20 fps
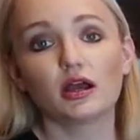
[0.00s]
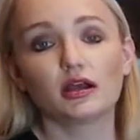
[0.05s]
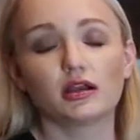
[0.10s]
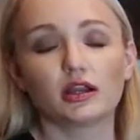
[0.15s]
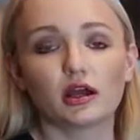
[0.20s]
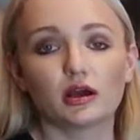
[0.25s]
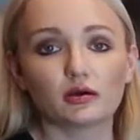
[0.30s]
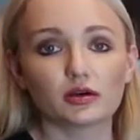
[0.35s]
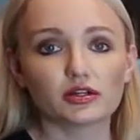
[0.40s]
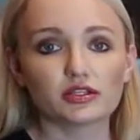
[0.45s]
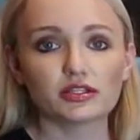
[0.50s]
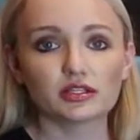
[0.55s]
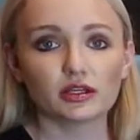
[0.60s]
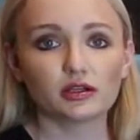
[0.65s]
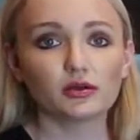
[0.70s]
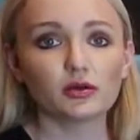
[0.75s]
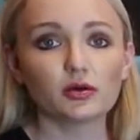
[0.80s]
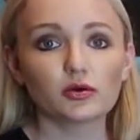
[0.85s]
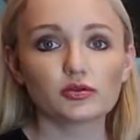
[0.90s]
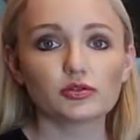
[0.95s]
Now, our
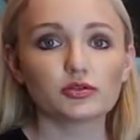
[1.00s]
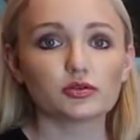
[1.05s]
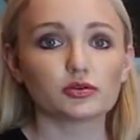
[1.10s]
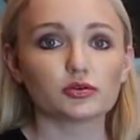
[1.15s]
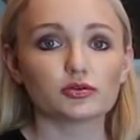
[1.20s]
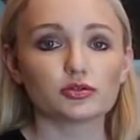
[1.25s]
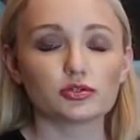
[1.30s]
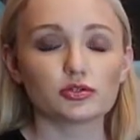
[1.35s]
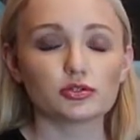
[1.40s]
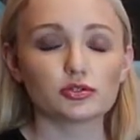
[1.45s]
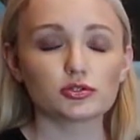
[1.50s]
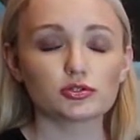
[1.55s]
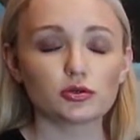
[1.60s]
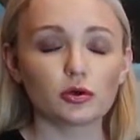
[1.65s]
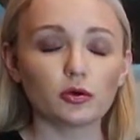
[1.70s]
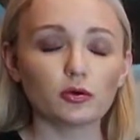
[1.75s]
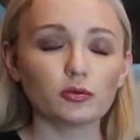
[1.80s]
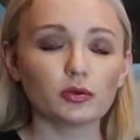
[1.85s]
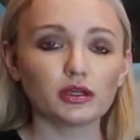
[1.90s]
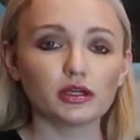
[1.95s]
skin goes through
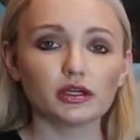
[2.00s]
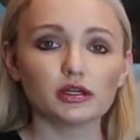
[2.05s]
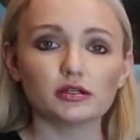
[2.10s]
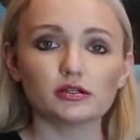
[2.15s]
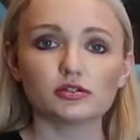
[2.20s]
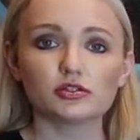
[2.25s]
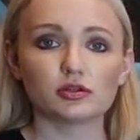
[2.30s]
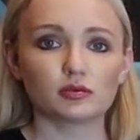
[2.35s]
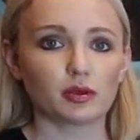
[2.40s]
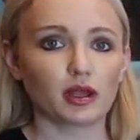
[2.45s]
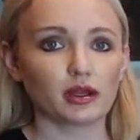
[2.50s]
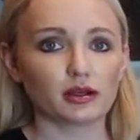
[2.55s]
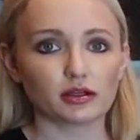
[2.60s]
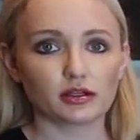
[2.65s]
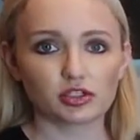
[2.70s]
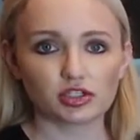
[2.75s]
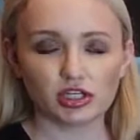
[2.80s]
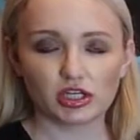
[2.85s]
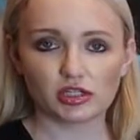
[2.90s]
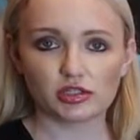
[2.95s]
so many dramatic
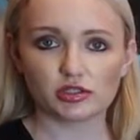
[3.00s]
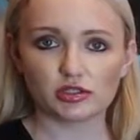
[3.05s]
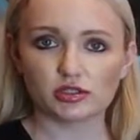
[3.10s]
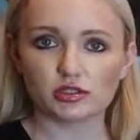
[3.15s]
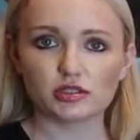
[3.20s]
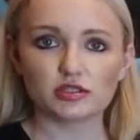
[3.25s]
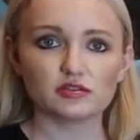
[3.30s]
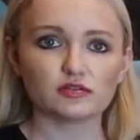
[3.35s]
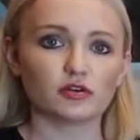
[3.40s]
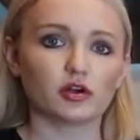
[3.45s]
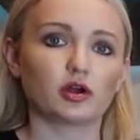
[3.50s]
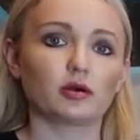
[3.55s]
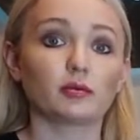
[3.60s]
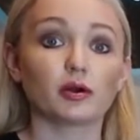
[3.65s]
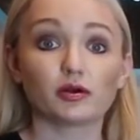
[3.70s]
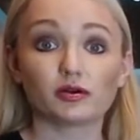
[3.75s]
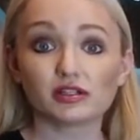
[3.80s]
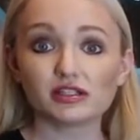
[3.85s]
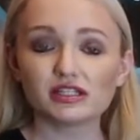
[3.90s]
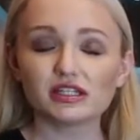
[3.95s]
changes from
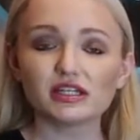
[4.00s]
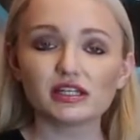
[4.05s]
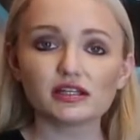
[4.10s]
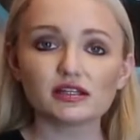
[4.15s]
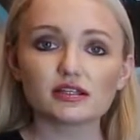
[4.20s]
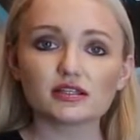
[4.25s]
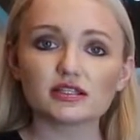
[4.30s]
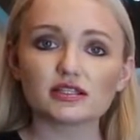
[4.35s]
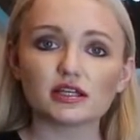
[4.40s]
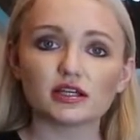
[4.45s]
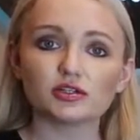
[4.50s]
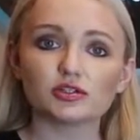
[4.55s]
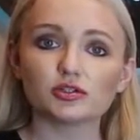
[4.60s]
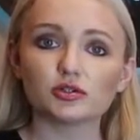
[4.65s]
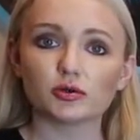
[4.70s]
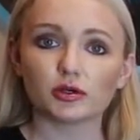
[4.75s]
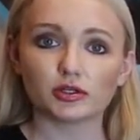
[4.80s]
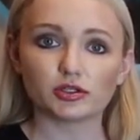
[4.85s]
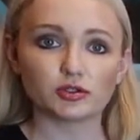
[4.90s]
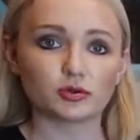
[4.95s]
our teens
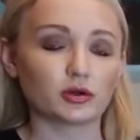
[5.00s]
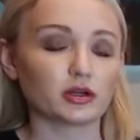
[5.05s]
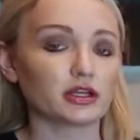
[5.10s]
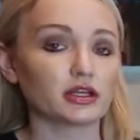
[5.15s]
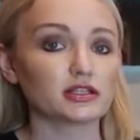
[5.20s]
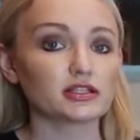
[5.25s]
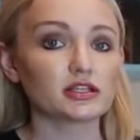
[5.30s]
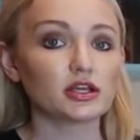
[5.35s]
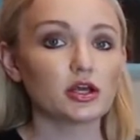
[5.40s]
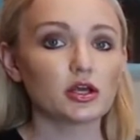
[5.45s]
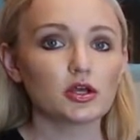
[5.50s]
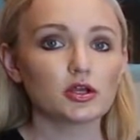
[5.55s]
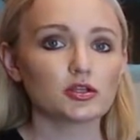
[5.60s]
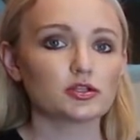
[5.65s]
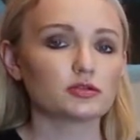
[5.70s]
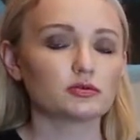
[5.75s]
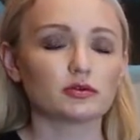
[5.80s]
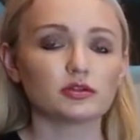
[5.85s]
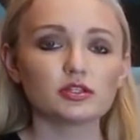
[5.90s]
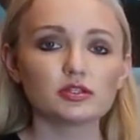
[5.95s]
into our 20s.
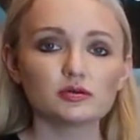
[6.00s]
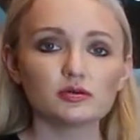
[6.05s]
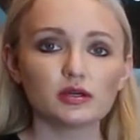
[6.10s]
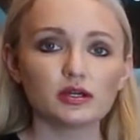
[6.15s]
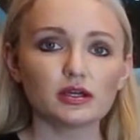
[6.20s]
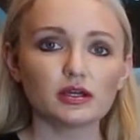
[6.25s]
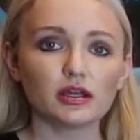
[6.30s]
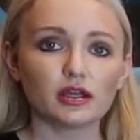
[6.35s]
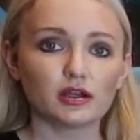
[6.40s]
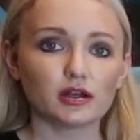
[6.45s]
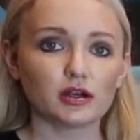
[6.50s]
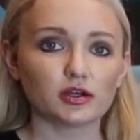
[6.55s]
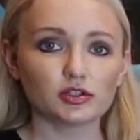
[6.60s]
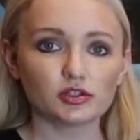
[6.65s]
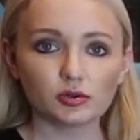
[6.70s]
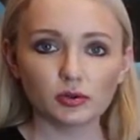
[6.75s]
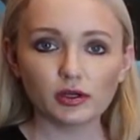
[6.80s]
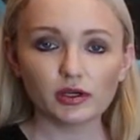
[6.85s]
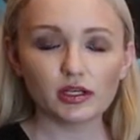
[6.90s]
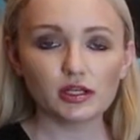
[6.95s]
So once we hit our
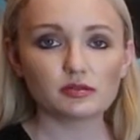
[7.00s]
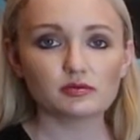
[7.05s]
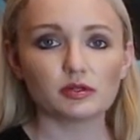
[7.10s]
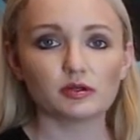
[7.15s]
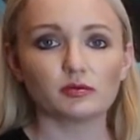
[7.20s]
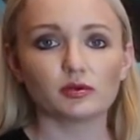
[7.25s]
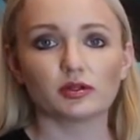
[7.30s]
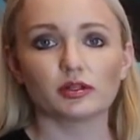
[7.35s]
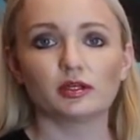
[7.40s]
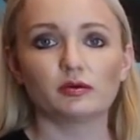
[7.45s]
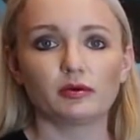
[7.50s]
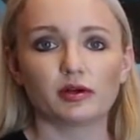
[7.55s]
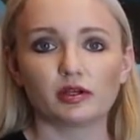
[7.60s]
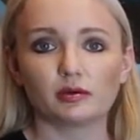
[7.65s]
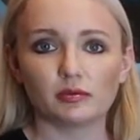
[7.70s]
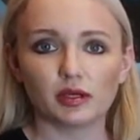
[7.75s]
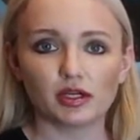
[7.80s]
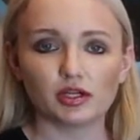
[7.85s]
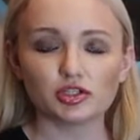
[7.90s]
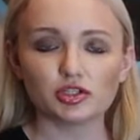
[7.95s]
20s, we really want to
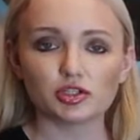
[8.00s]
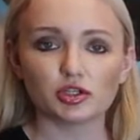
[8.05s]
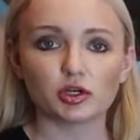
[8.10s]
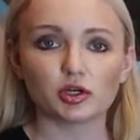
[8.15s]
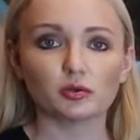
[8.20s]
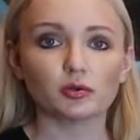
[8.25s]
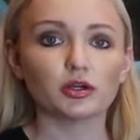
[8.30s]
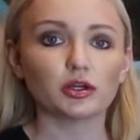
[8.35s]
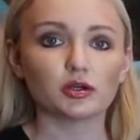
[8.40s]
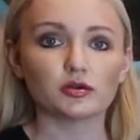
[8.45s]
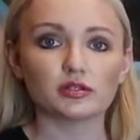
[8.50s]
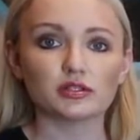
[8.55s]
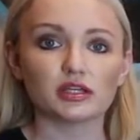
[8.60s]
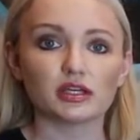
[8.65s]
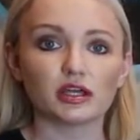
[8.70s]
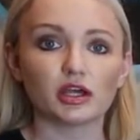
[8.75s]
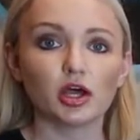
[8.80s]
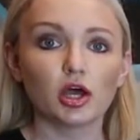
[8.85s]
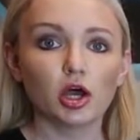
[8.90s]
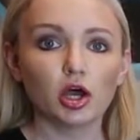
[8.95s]
make sure we're
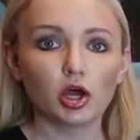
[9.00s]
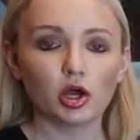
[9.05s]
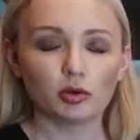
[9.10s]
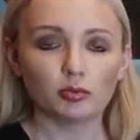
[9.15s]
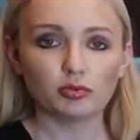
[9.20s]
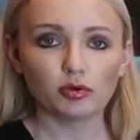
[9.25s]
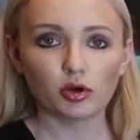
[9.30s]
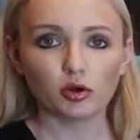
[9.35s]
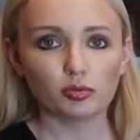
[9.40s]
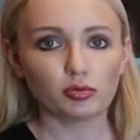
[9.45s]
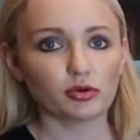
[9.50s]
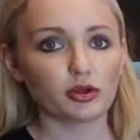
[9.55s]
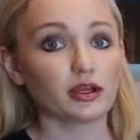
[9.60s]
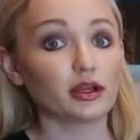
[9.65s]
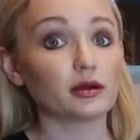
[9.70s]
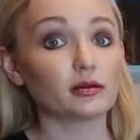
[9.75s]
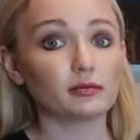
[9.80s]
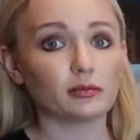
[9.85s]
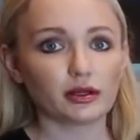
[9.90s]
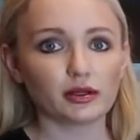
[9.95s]
using
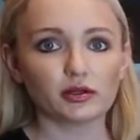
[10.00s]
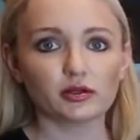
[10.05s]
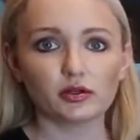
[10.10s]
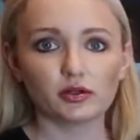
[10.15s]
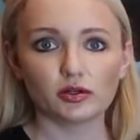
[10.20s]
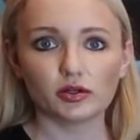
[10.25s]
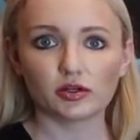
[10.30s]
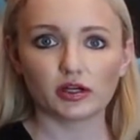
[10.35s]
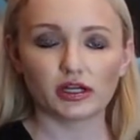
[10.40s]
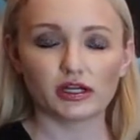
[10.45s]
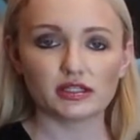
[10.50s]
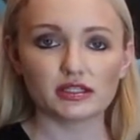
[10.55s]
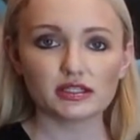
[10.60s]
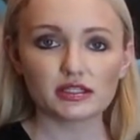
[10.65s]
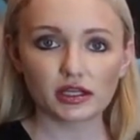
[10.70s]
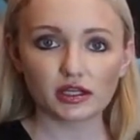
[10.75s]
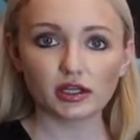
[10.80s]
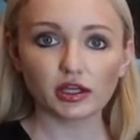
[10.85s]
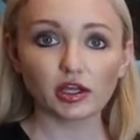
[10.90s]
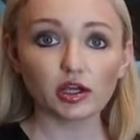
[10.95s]
appropriate medical grade
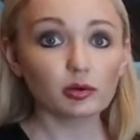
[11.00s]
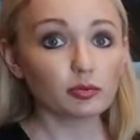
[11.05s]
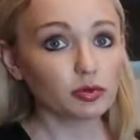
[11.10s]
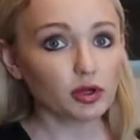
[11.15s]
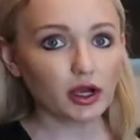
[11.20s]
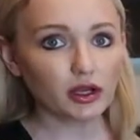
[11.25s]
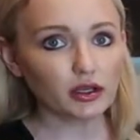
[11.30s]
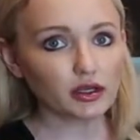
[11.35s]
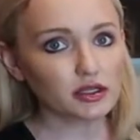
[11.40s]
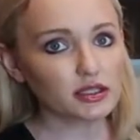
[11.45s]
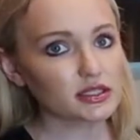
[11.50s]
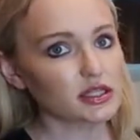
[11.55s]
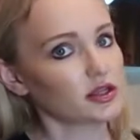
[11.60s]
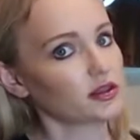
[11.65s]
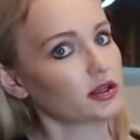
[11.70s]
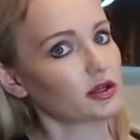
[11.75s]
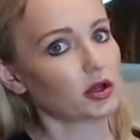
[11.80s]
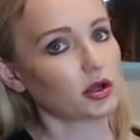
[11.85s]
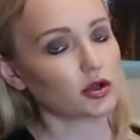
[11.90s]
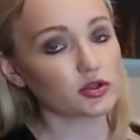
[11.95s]
skincare products and
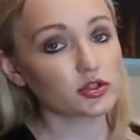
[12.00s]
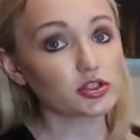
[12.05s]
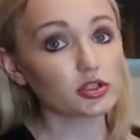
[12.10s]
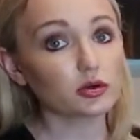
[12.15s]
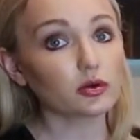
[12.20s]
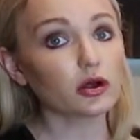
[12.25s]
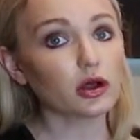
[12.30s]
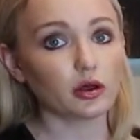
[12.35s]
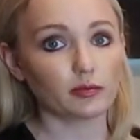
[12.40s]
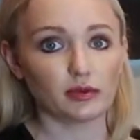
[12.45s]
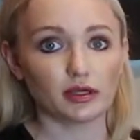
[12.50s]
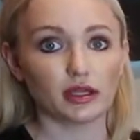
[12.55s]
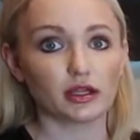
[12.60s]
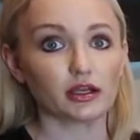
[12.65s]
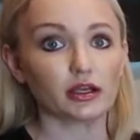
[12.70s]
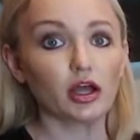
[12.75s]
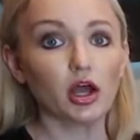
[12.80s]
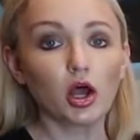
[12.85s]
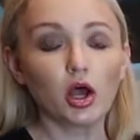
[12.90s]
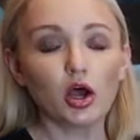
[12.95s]
then also coming
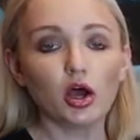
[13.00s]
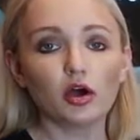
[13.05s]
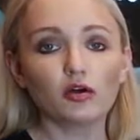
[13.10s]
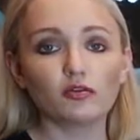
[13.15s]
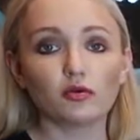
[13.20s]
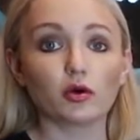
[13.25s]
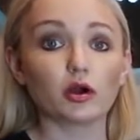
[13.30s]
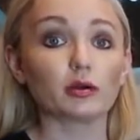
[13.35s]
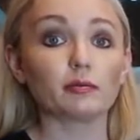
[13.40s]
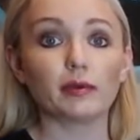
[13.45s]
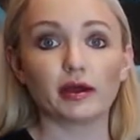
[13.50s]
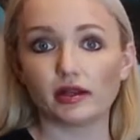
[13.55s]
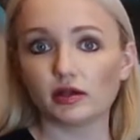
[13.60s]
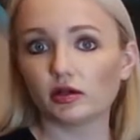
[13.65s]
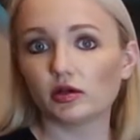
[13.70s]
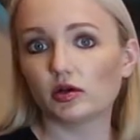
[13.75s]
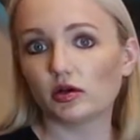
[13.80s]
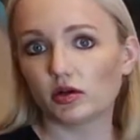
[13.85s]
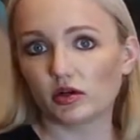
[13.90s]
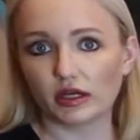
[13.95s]
in for
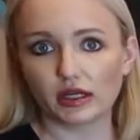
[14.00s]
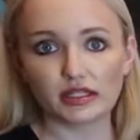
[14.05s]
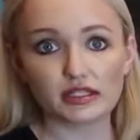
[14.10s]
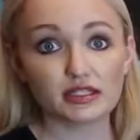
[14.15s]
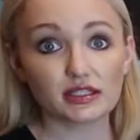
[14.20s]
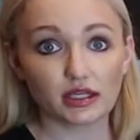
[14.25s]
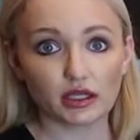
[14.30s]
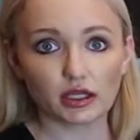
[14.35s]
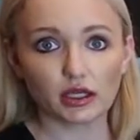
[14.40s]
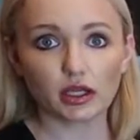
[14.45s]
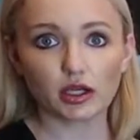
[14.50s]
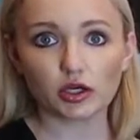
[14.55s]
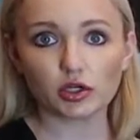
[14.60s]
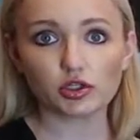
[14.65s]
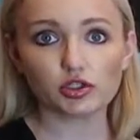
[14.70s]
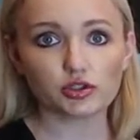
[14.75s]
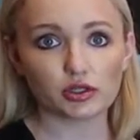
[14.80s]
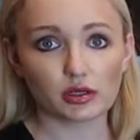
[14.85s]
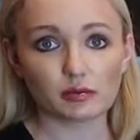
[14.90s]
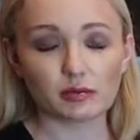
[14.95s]
medical grade skincare
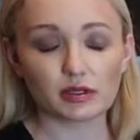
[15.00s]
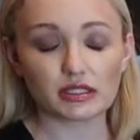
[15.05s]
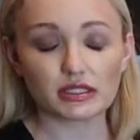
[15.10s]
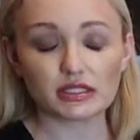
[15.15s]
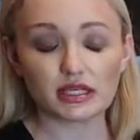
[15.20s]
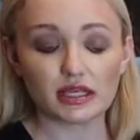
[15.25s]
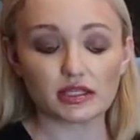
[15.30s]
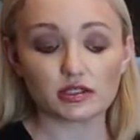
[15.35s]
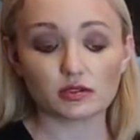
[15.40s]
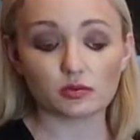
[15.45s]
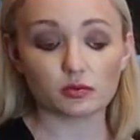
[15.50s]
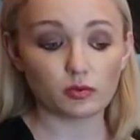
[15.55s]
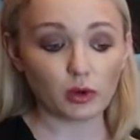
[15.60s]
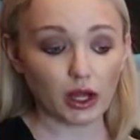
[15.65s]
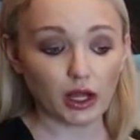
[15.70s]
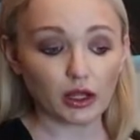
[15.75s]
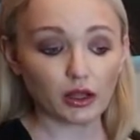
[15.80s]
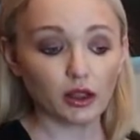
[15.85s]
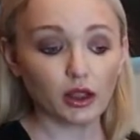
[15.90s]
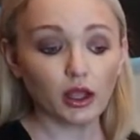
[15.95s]
treatments as
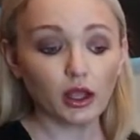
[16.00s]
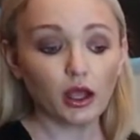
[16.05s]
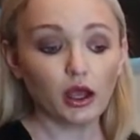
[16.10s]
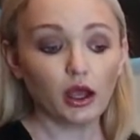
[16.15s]
well.